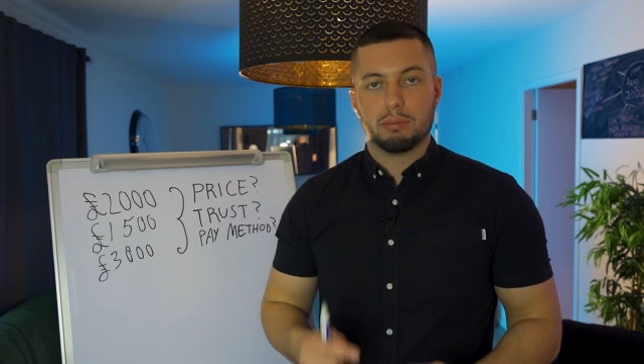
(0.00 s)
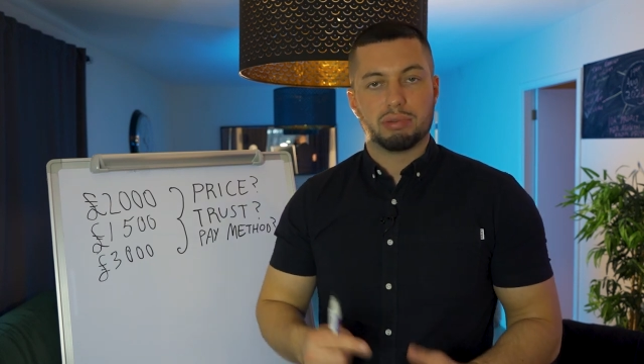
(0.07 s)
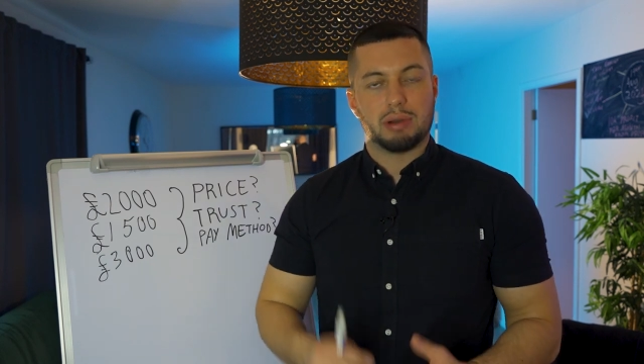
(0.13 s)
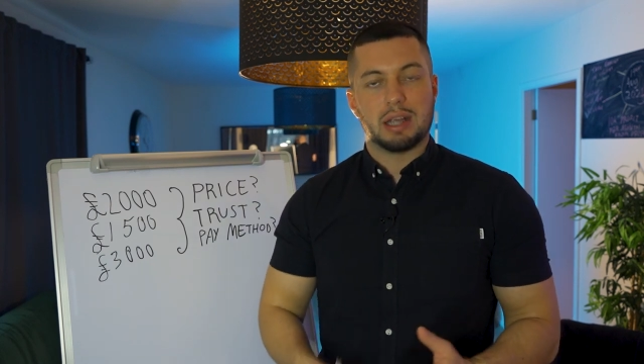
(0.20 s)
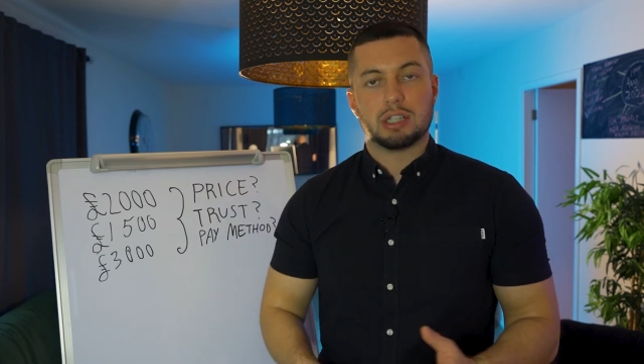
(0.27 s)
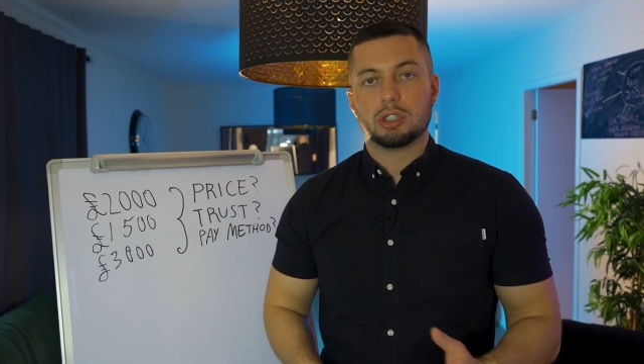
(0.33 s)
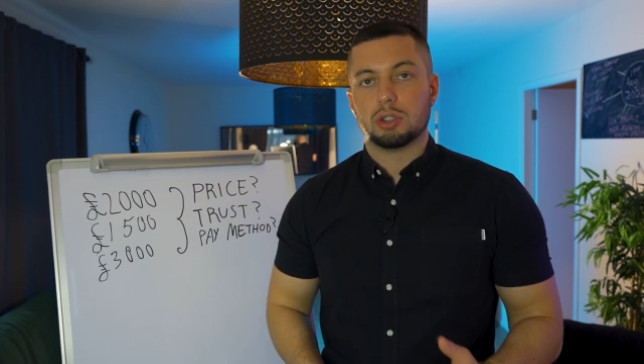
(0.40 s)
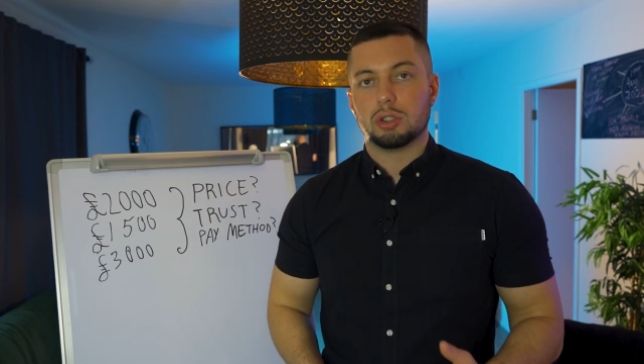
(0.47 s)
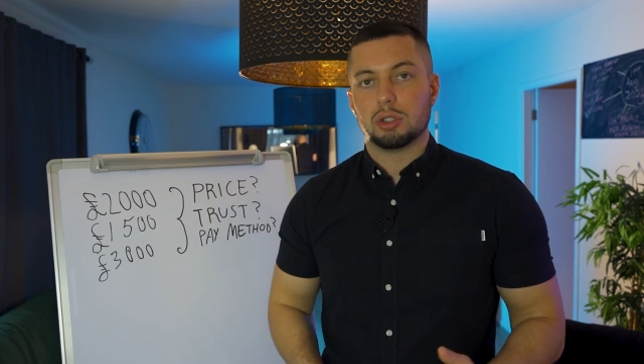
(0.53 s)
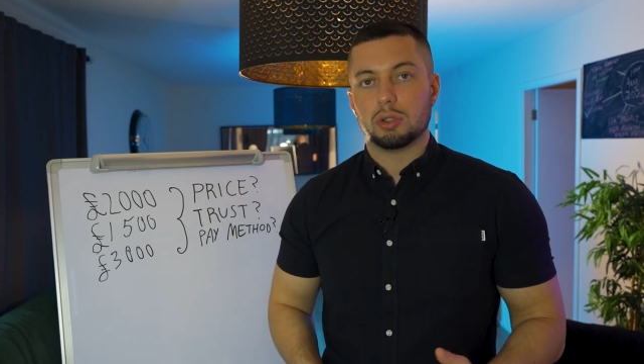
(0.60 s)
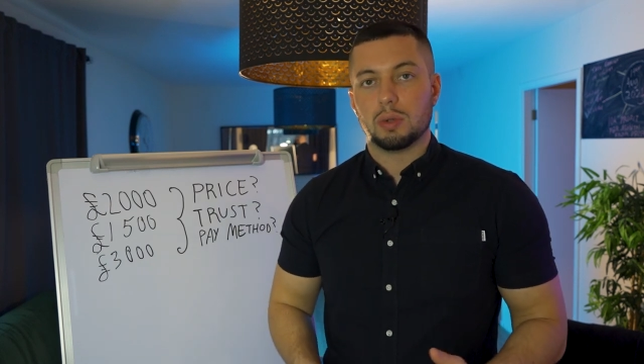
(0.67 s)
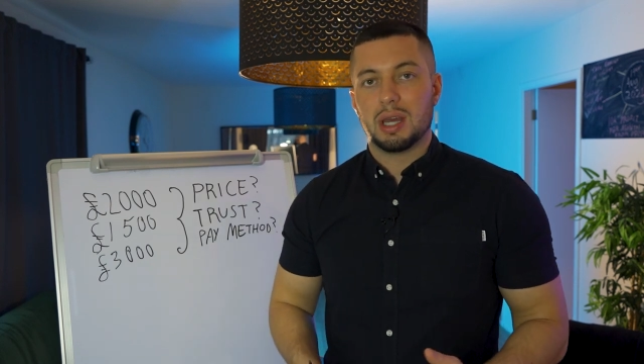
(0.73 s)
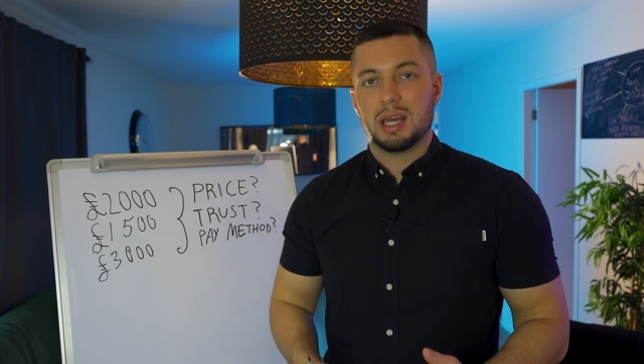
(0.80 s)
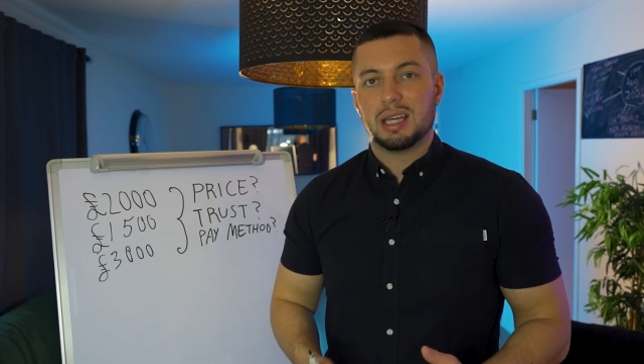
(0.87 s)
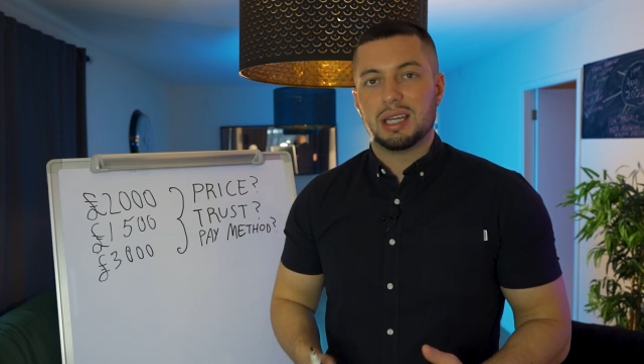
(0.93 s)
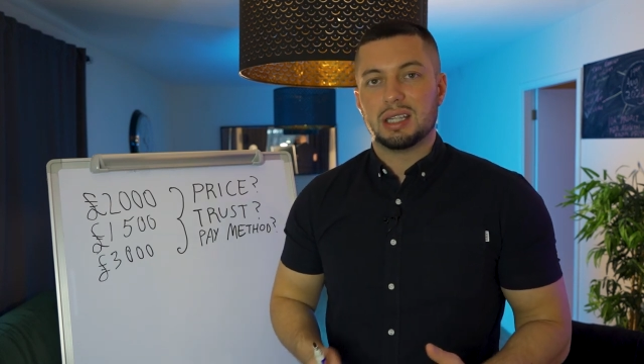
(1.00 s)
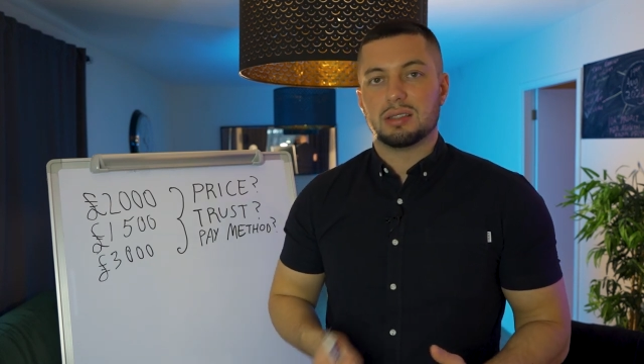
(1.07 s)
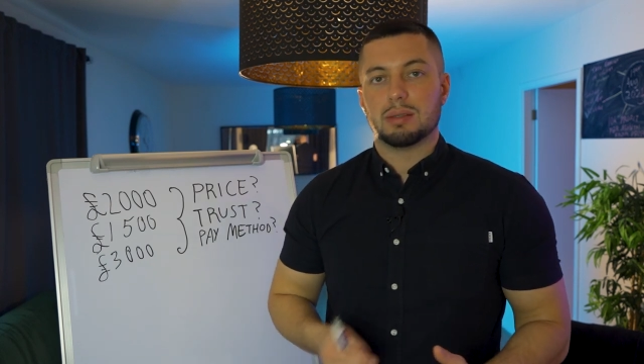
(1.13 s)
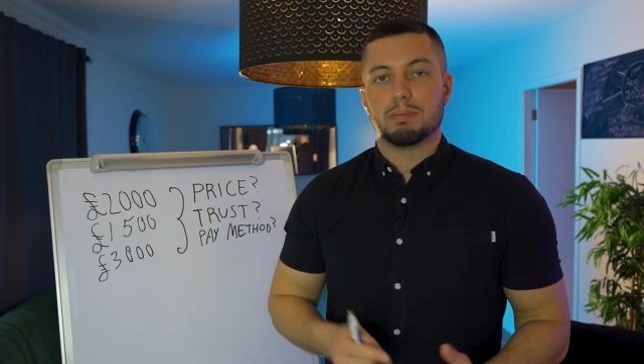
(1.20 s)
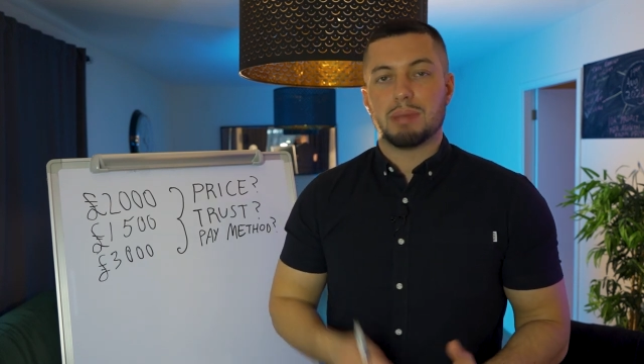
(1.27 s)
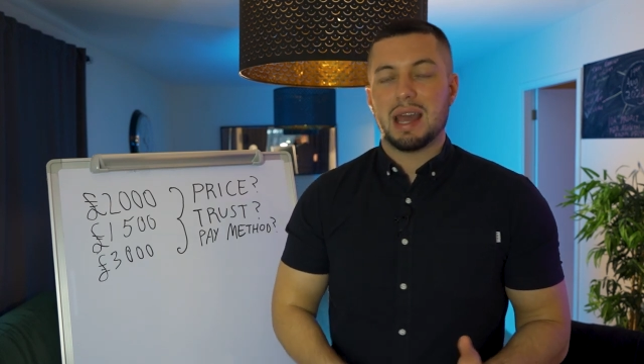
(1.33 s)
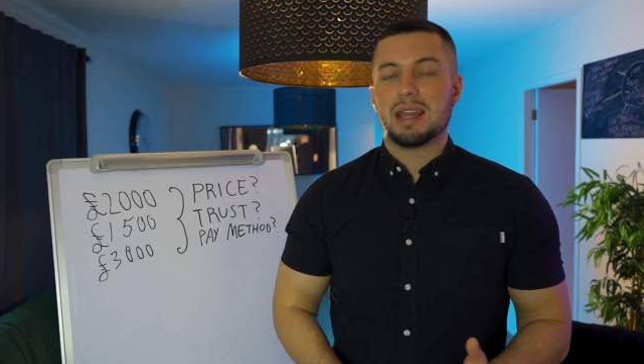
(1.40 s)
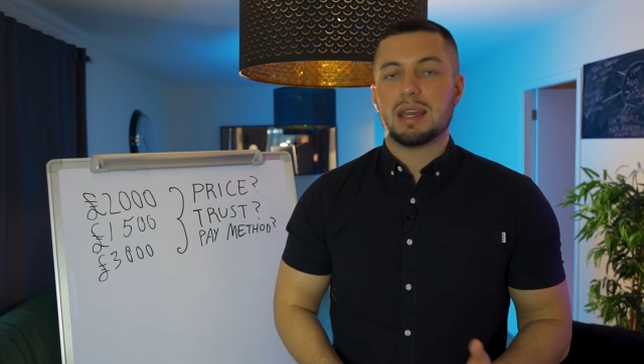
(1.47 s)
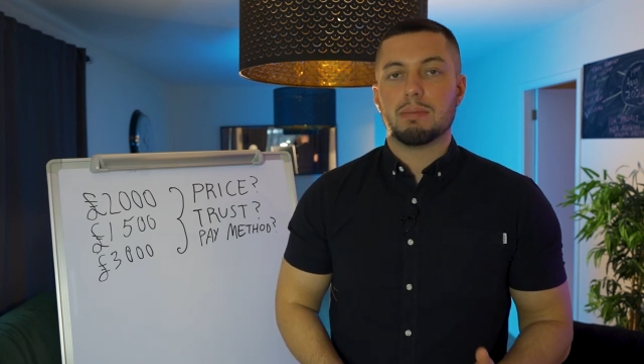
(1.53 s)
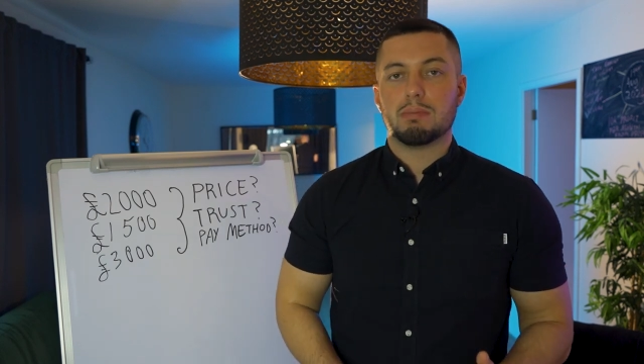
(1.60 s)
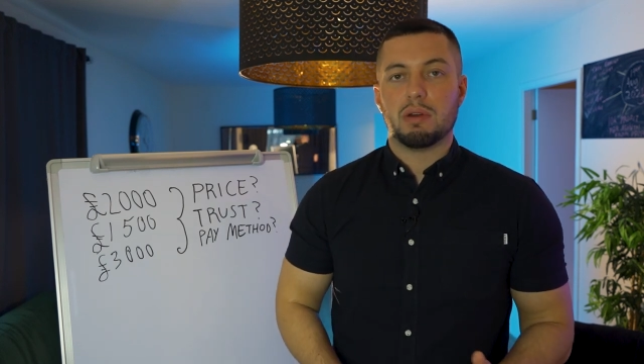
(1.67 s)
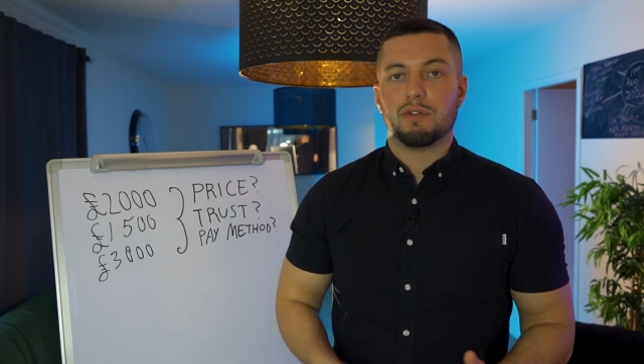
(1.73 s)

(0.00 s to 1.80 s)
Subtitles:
pressure you into paying